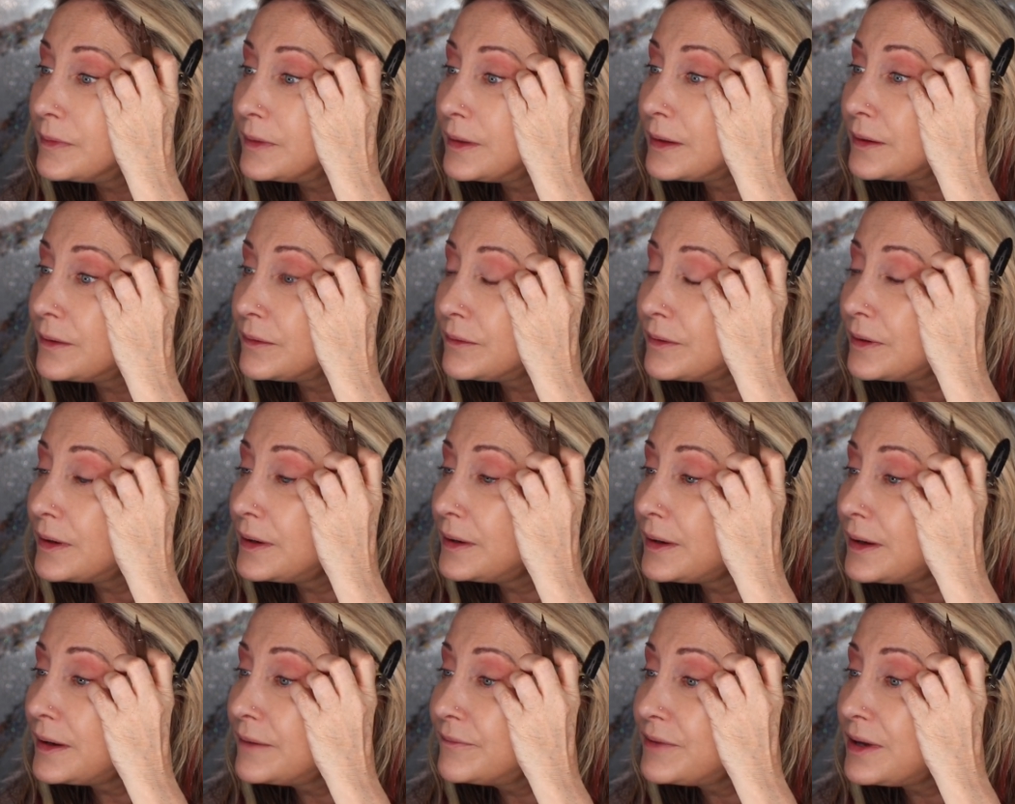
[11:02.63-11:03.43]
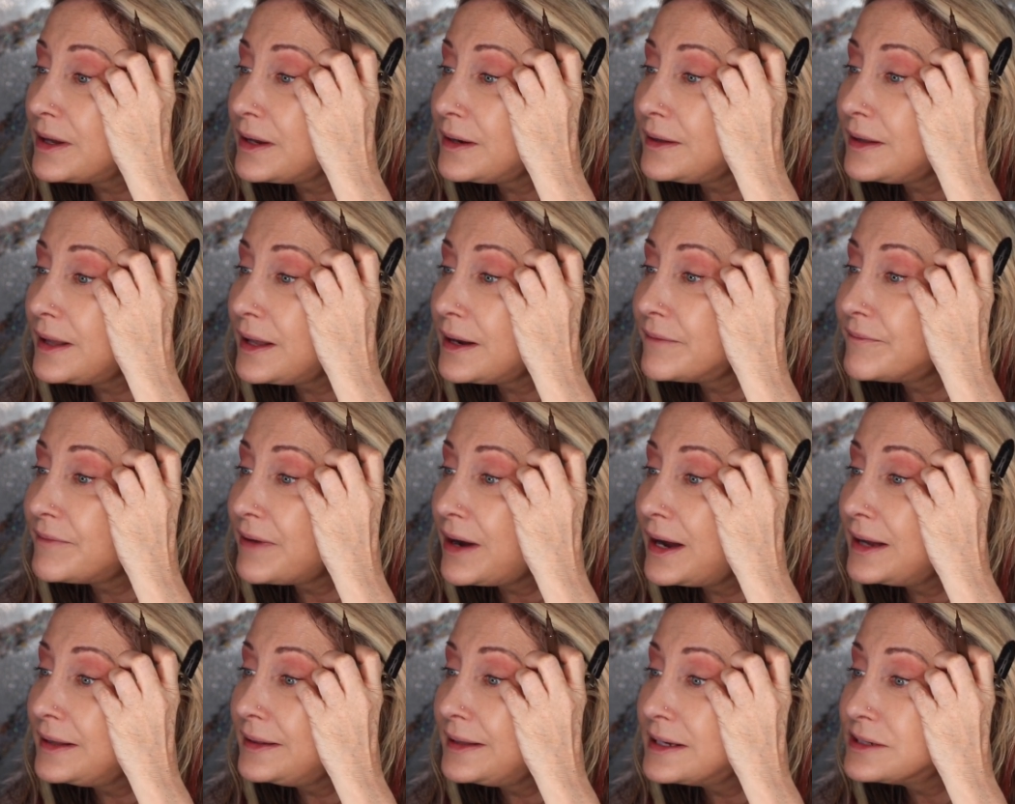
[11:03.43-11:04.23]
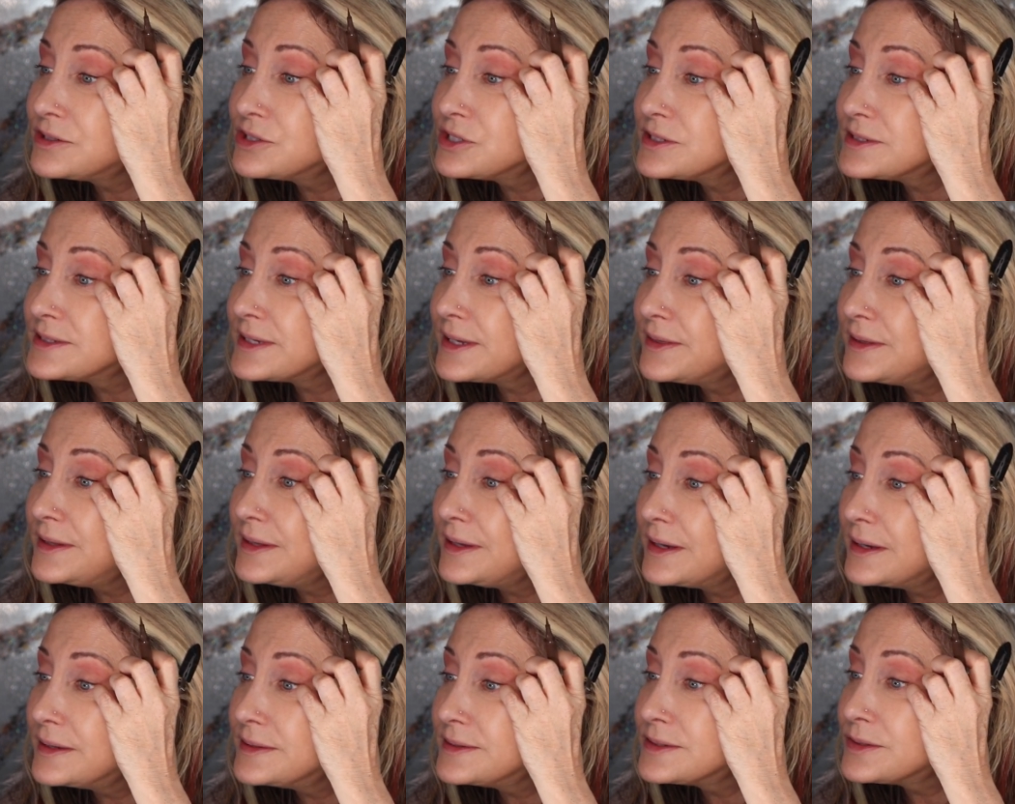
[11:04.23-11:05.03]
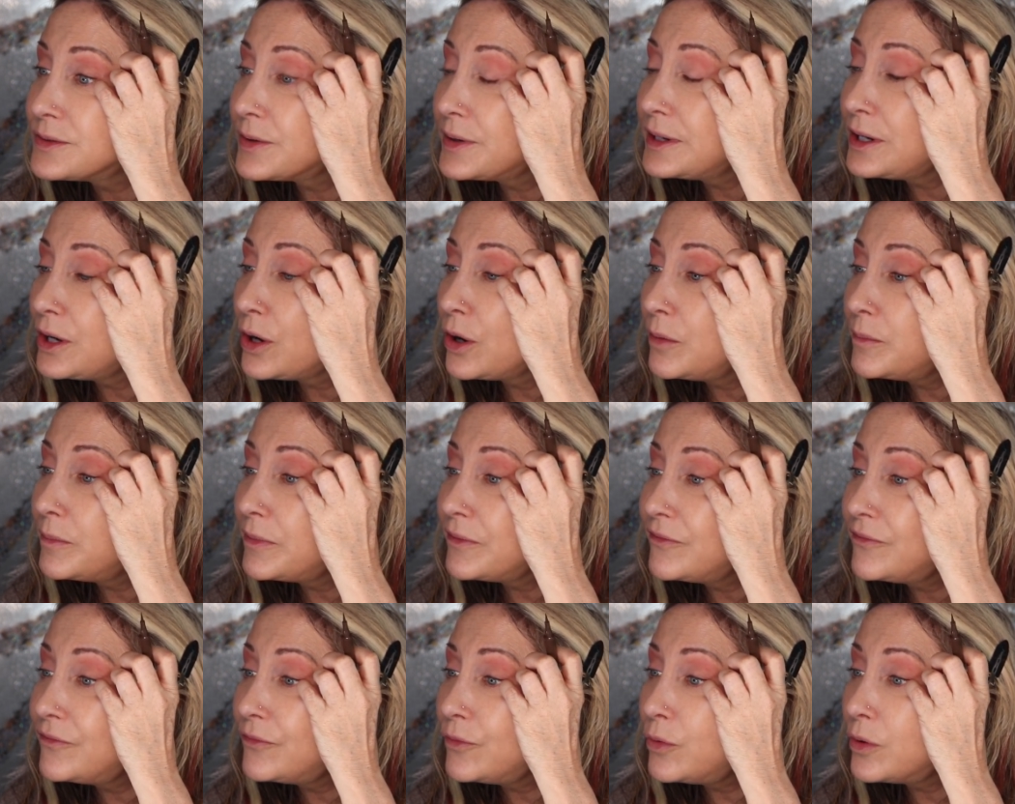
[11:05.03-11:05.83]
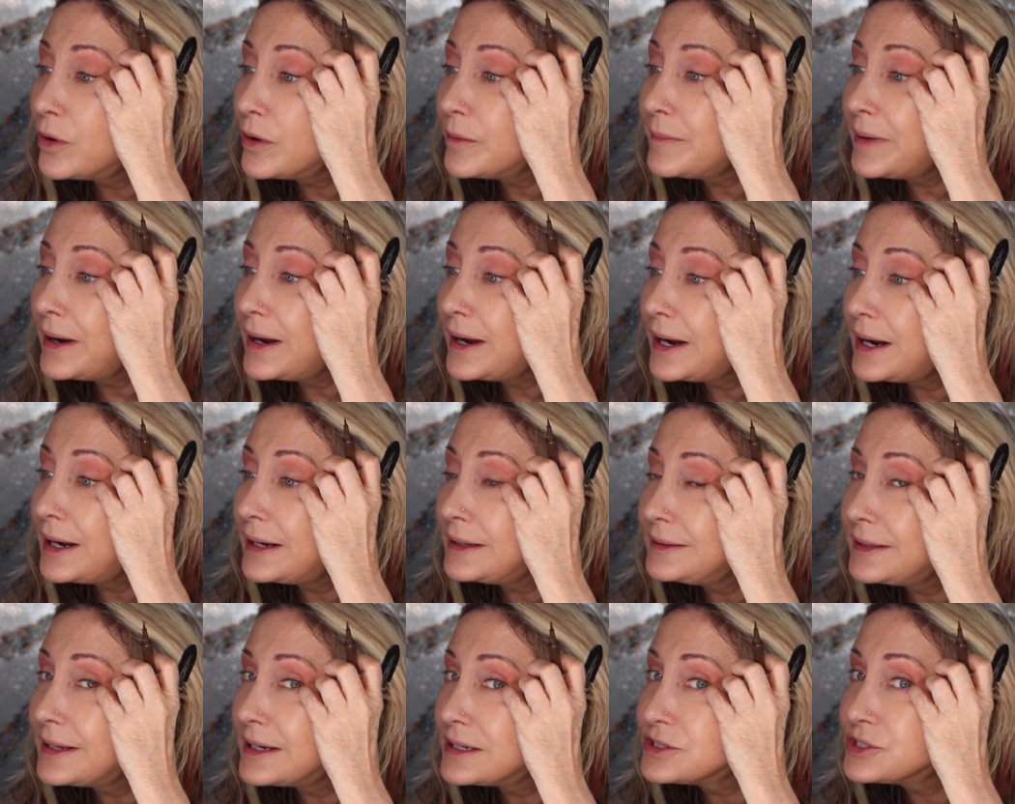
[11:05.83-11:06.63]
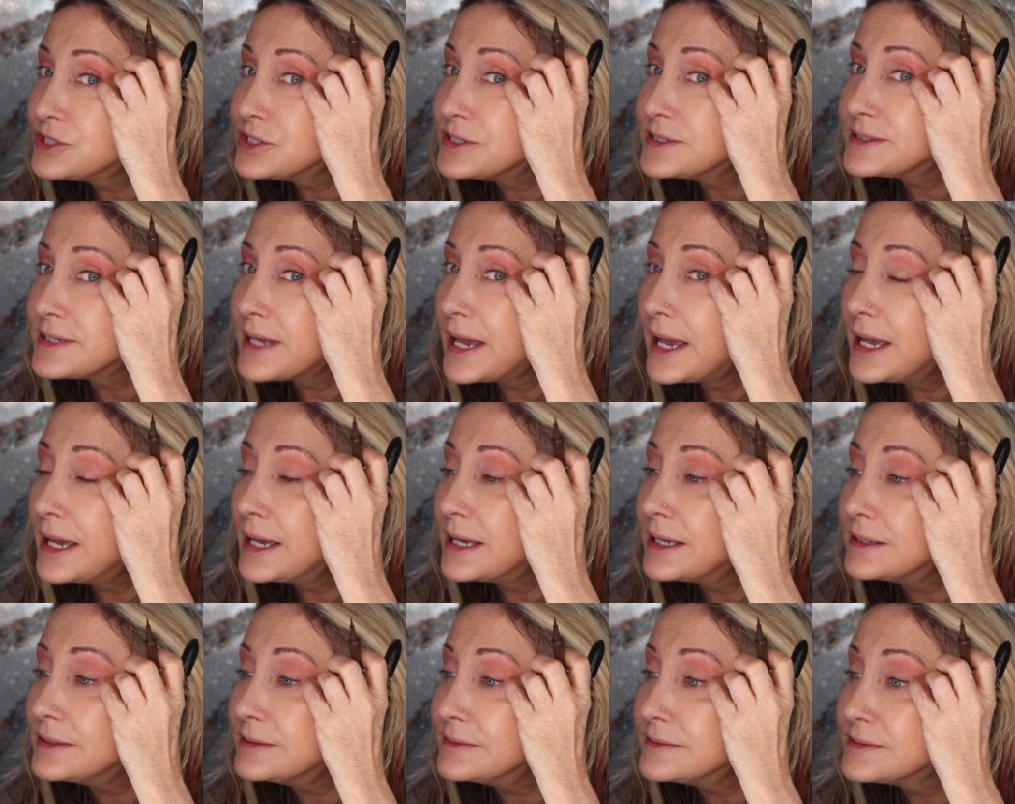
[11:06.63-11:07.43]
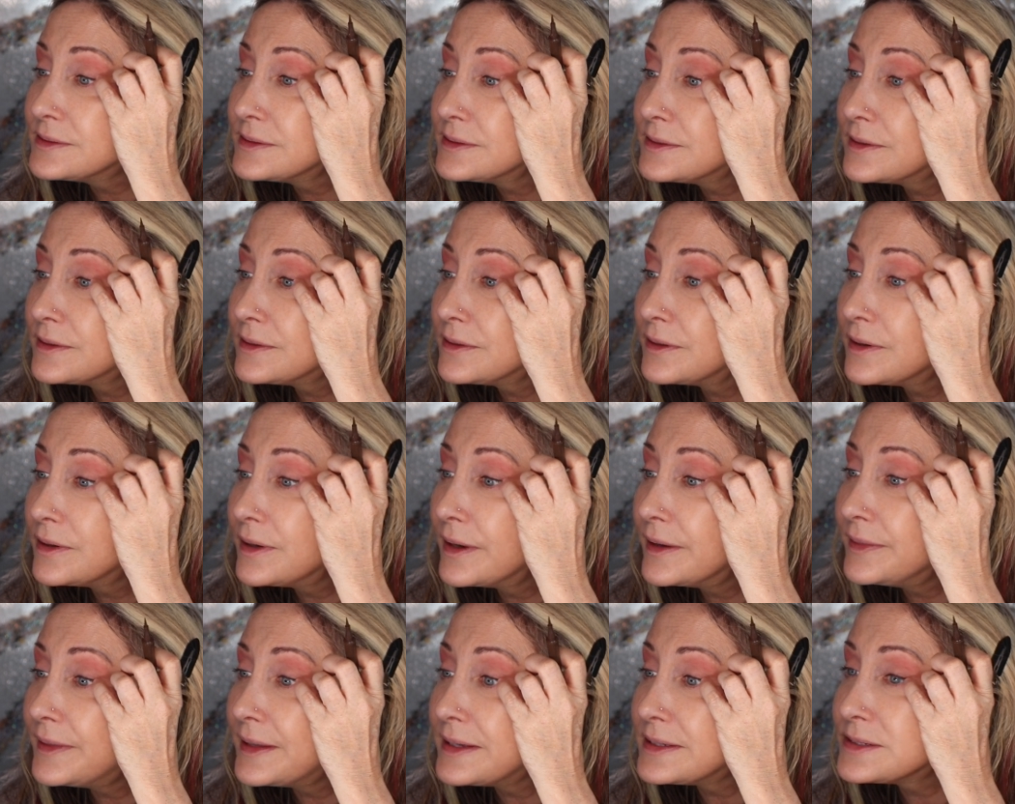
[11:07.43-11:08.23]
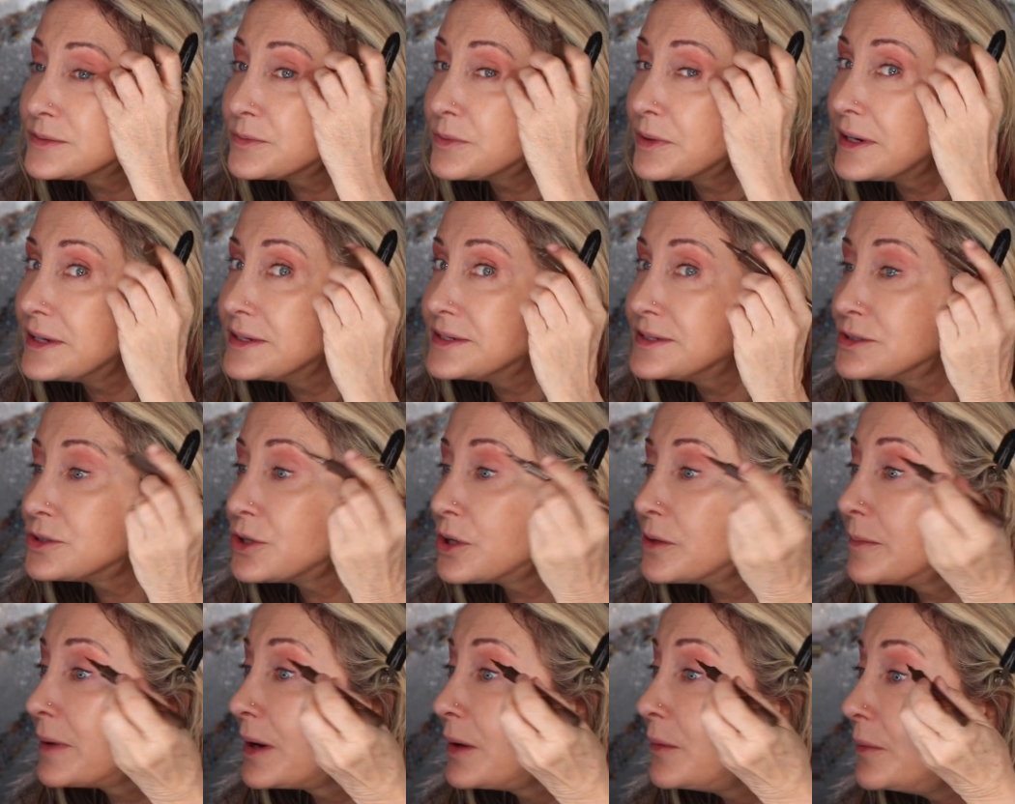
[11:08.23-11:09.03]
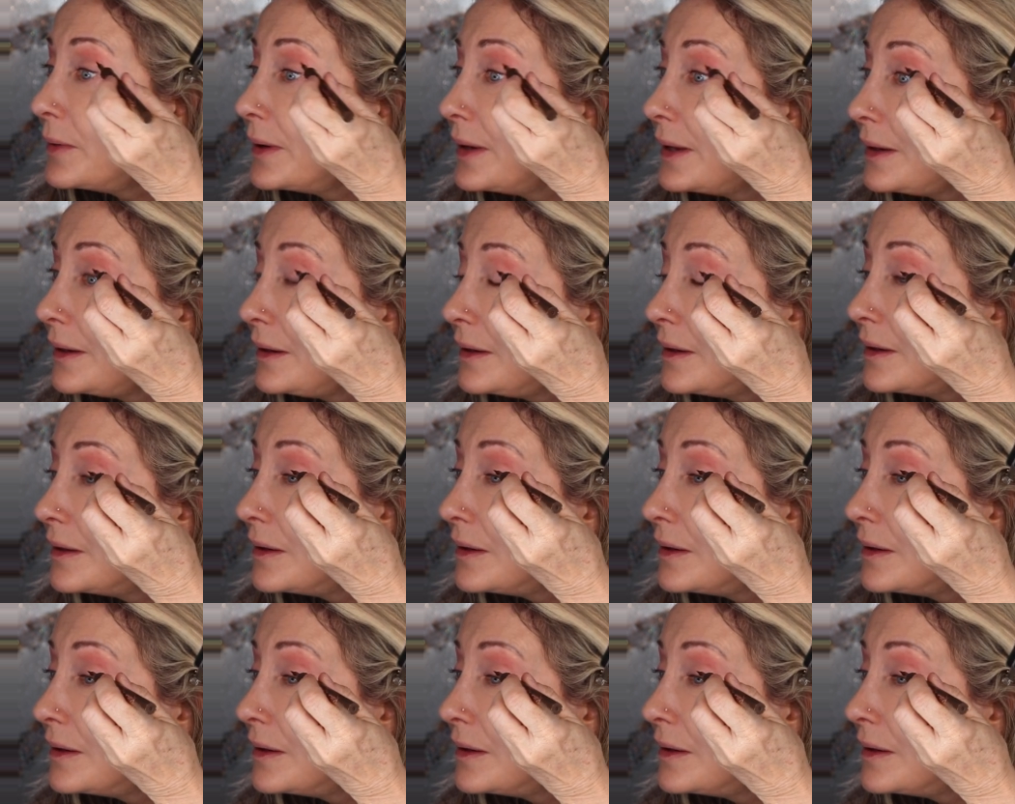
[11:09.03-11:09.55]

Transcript: I've got a lot of eyelashes at the end, so I go before my eyelashes end, and that's where I start my wing.